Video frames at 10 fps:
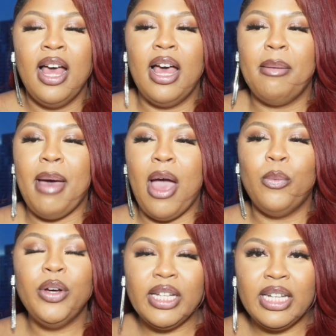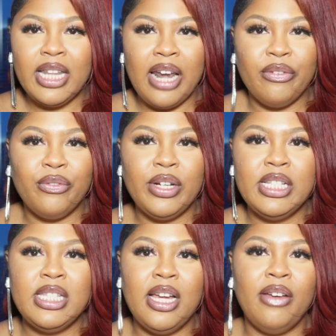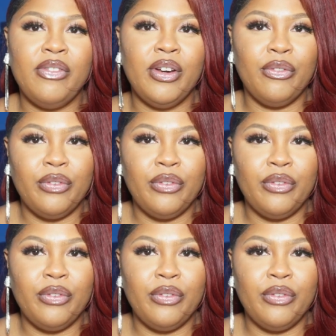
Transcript: I will get a lot of free stuff and